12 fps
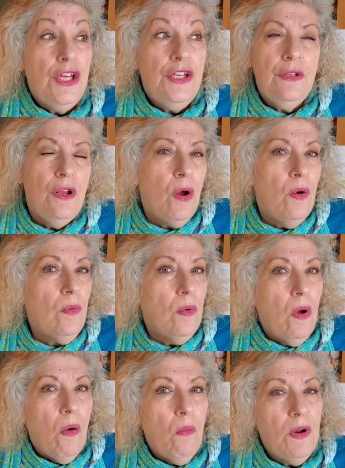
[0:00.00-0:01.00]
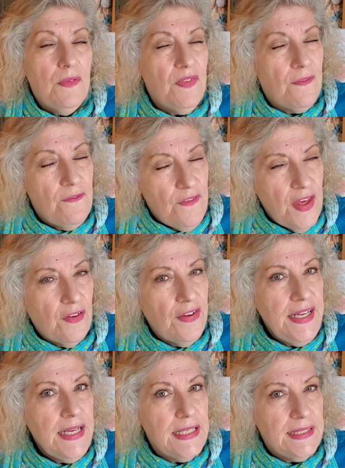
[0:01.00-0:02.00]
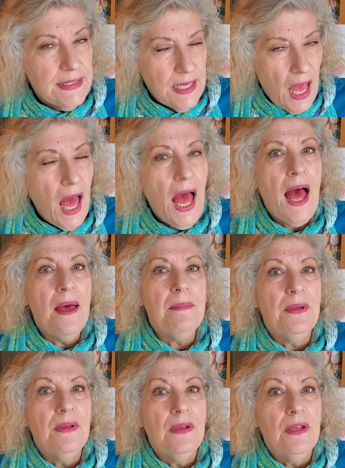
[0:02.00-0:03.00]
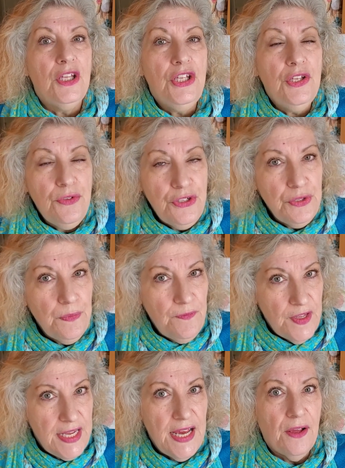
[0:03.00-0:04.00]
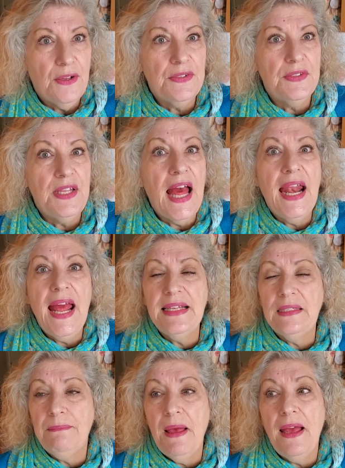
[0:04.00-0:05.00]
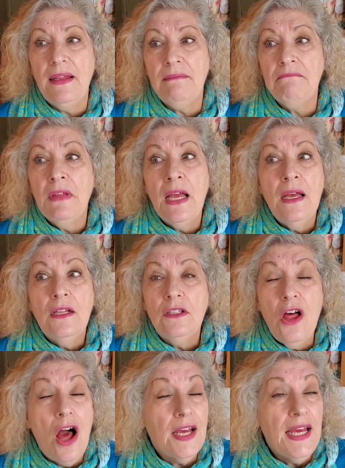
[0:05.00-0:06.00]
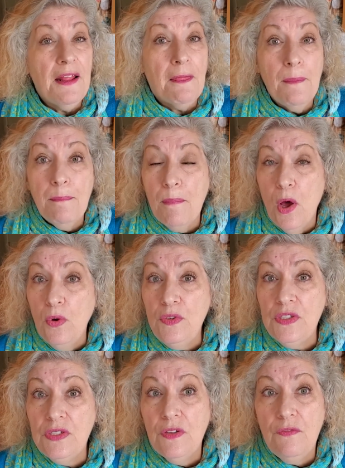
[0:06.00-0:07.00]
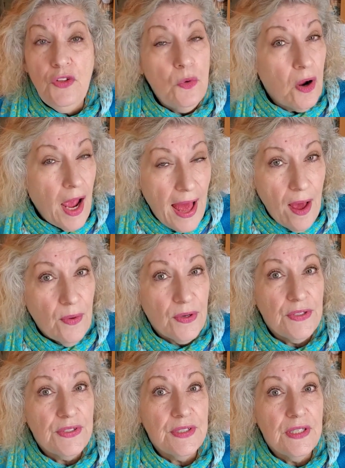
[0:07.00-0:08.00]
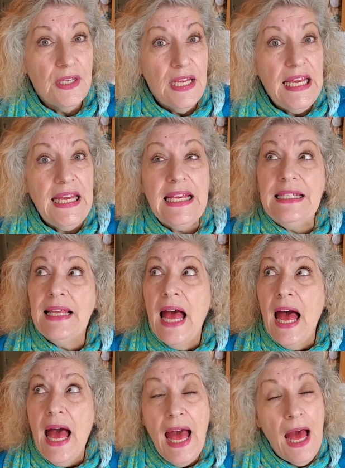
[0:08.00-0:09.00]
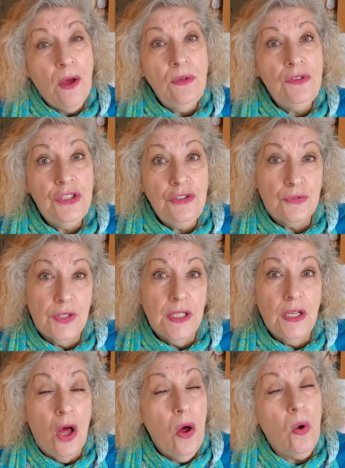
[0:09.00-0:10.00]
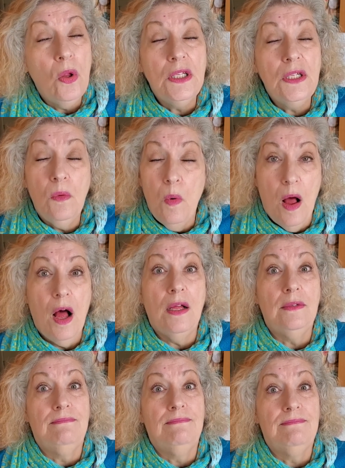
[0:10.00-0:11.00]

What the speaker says: You know, one of the very top YouTube videos that has been logging the most viewer hours is how to drill a hole in a wall.